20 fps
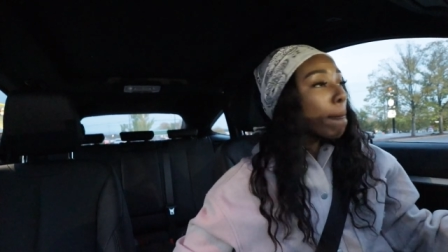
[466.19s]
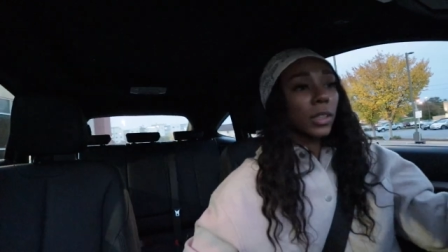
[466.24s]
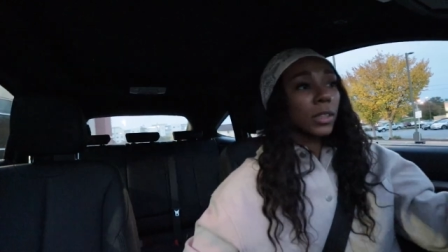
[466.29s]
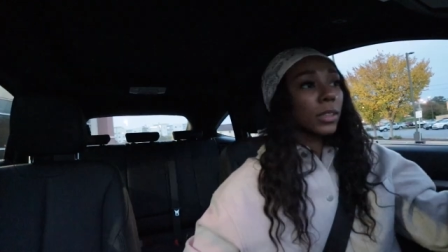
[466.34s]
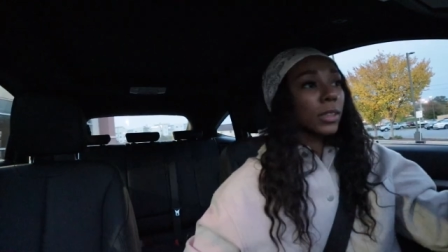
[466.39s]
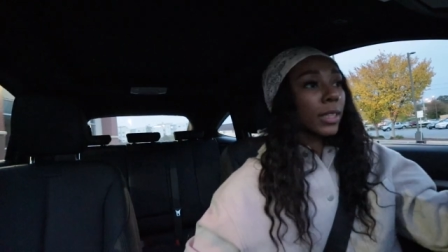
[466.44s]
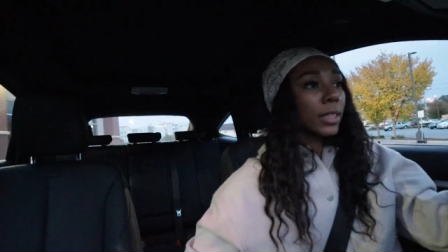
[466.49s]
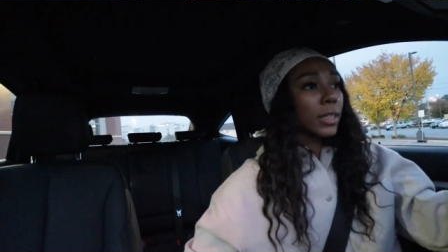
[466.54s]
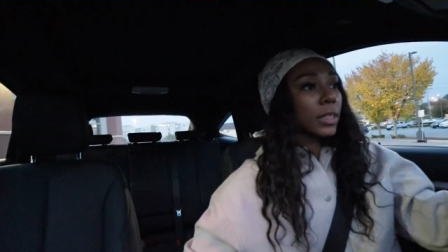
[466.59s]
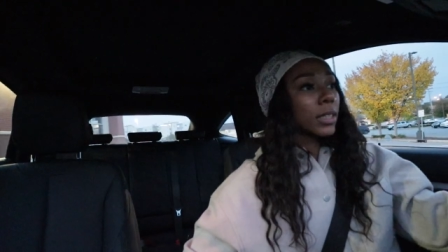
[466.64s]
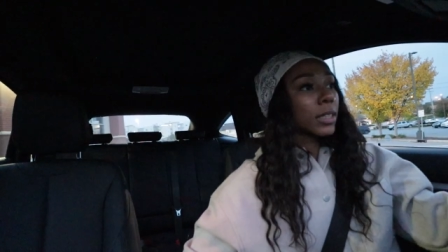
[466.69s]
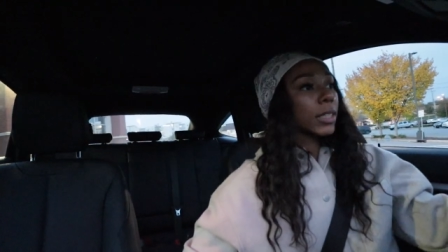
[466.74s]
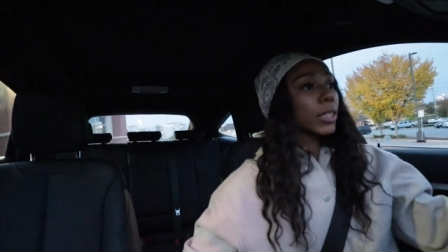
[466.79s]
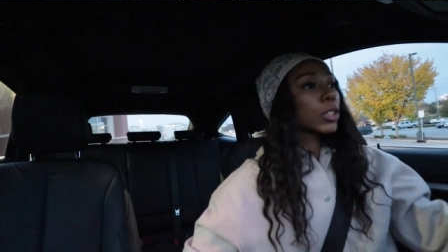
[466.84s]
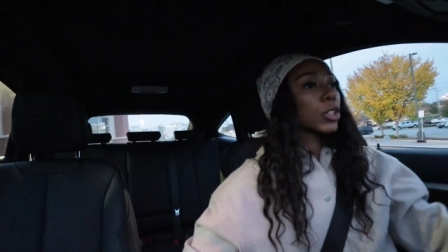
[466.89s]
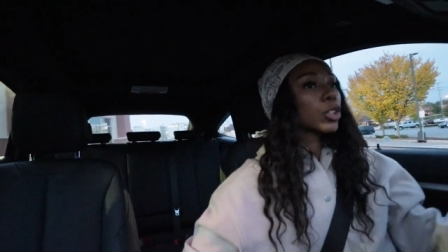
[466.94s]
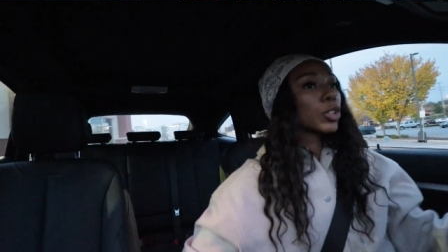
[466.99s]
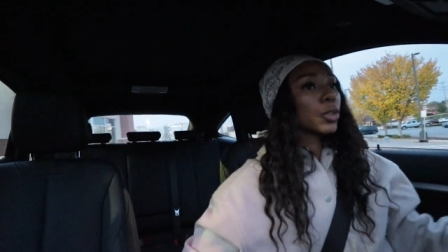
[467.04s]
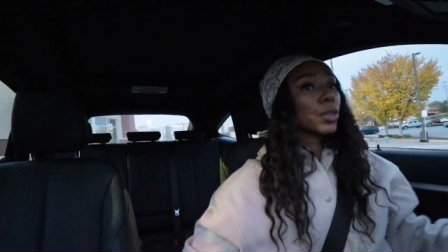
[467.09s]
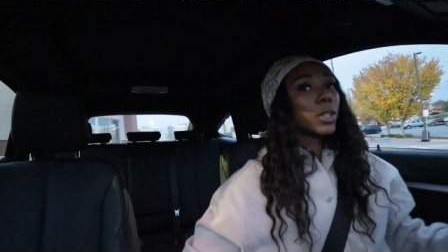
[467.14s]
It's like
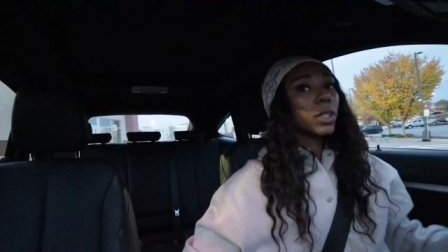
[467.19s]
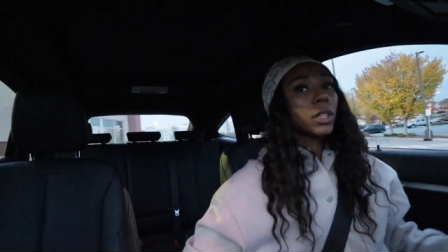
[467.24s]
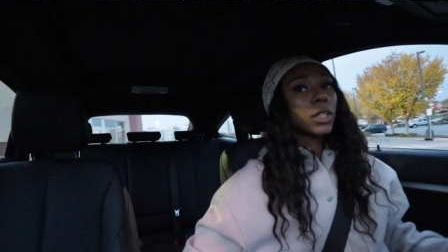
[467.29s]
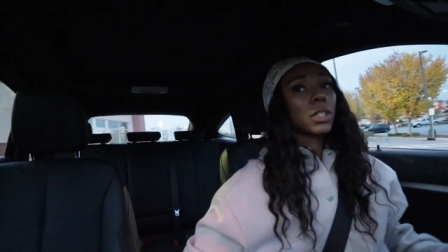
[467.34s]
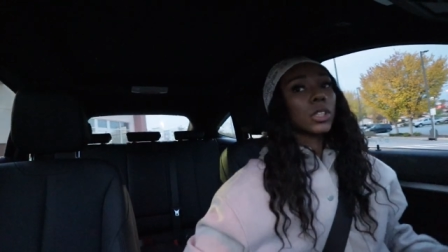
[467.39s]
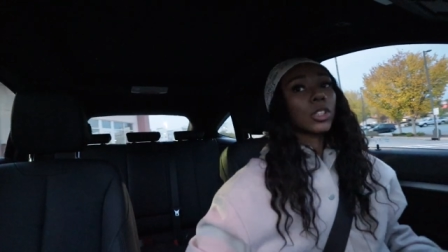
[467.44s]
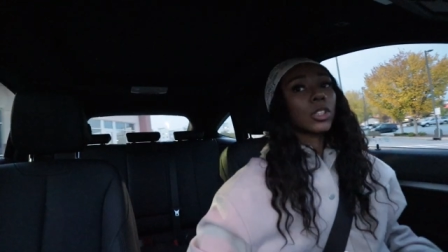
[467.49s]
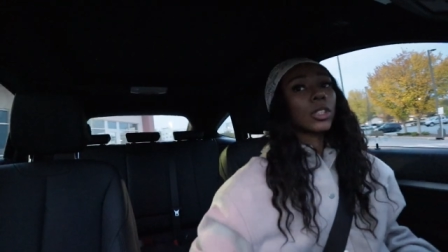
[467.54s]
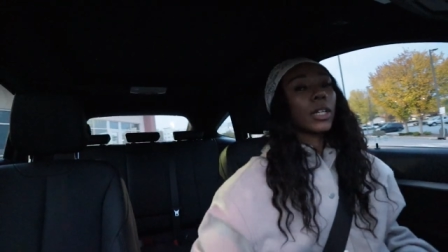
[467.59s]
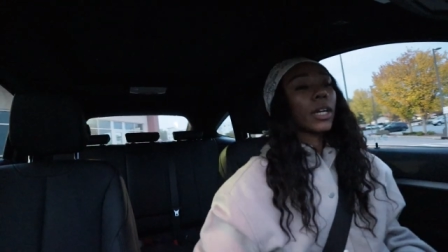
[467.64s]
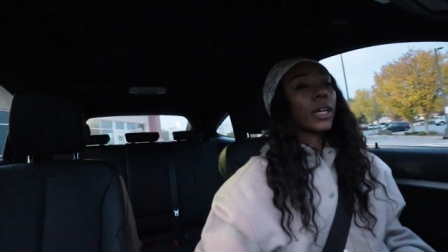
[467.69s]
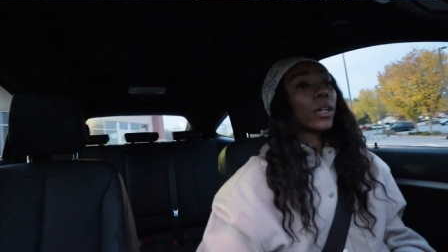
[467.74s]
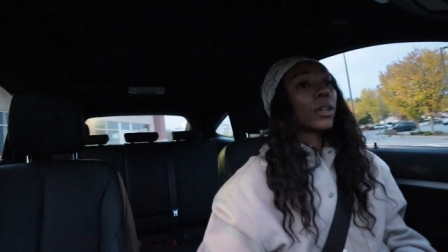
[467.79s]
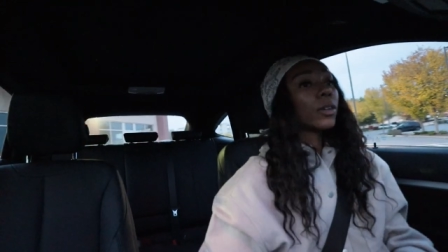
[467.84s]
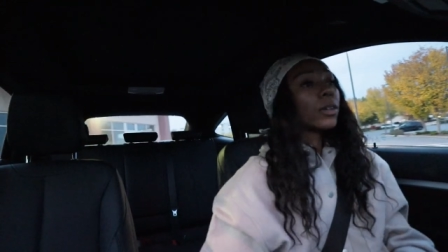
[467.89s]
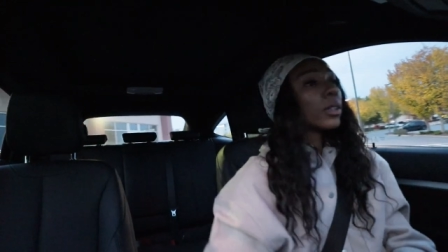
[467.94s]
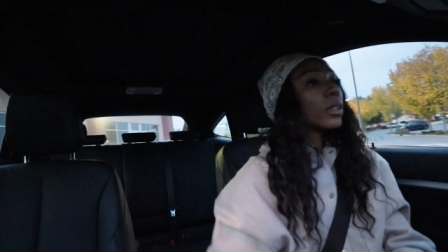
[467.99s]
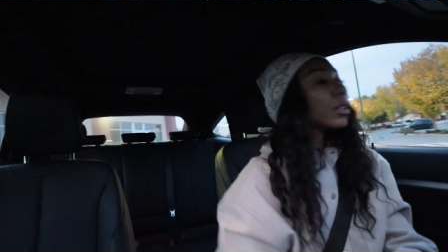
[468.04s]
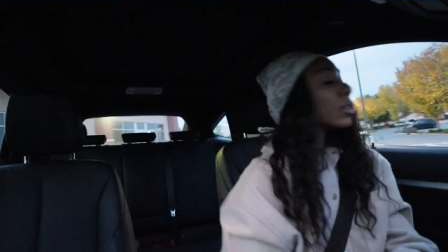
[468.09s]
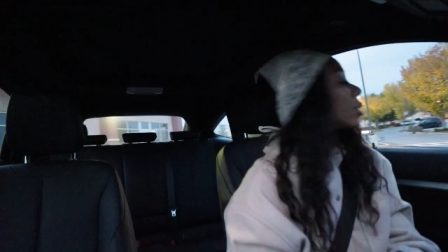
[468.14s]
6:30 ish now,
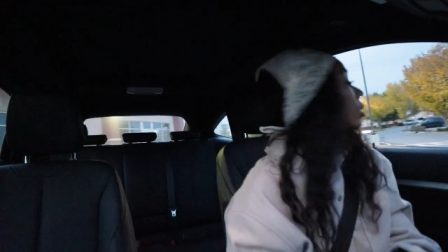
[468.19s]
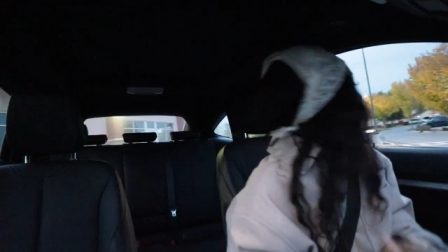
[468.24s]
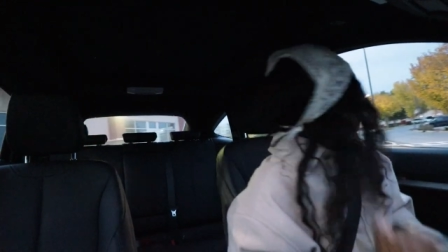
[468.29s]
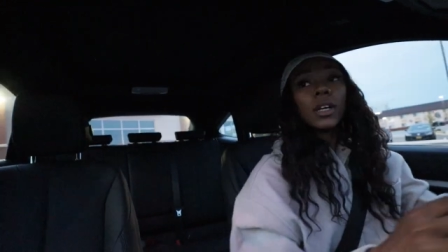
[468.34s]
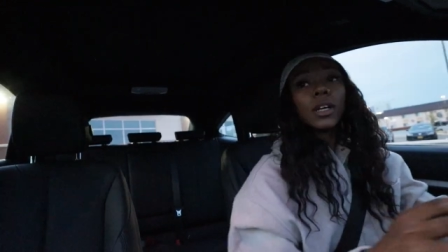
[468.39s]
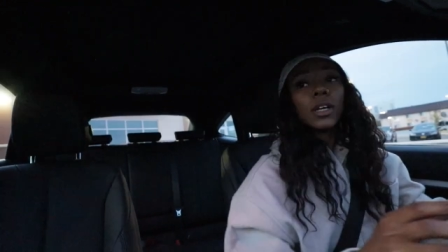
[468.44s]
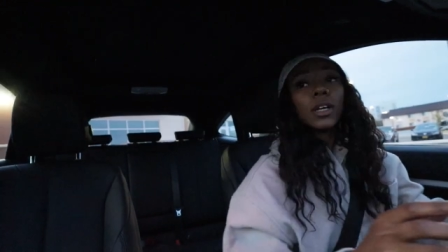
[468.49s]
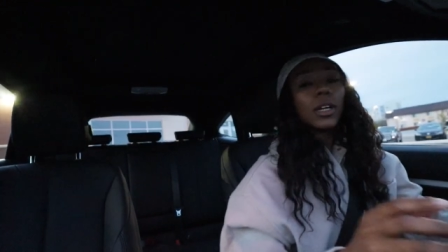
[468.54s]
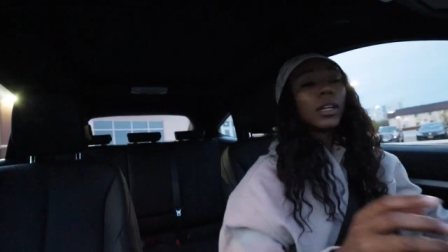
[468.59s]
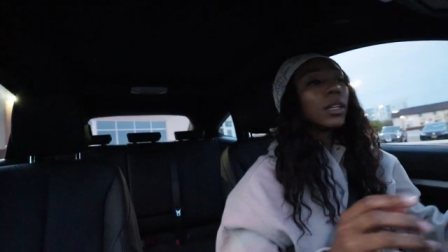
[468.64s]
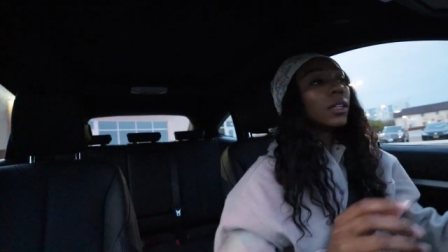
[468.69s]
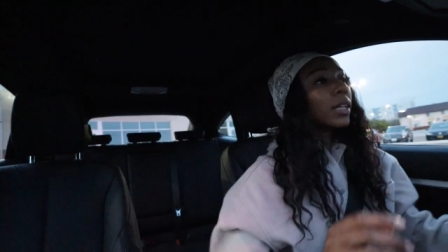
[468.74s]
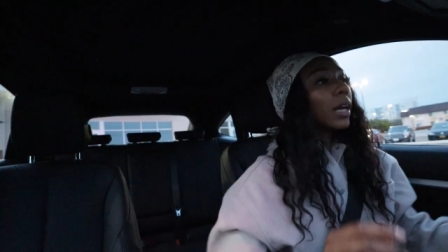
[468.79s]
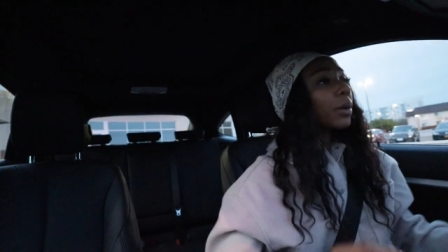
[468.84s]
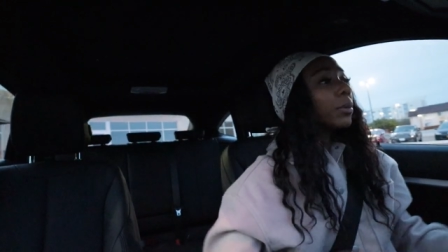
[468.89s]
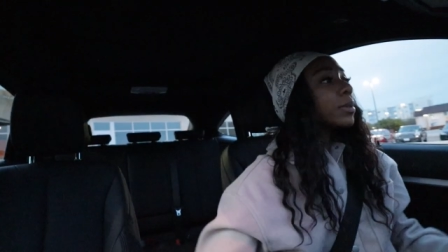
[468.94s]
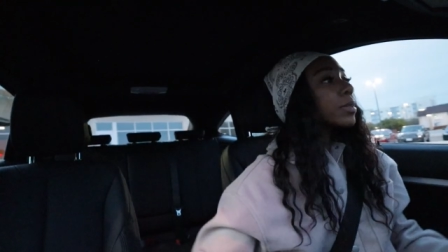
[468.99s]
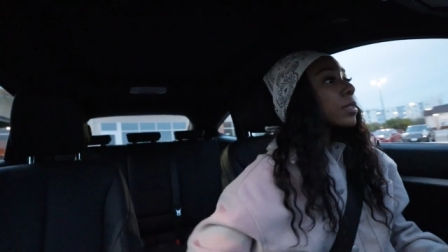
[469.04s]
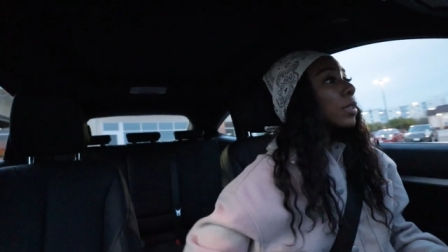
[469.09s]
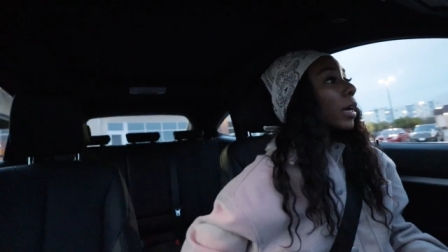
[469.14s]
and
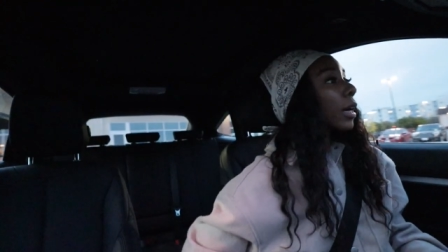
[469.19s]
that was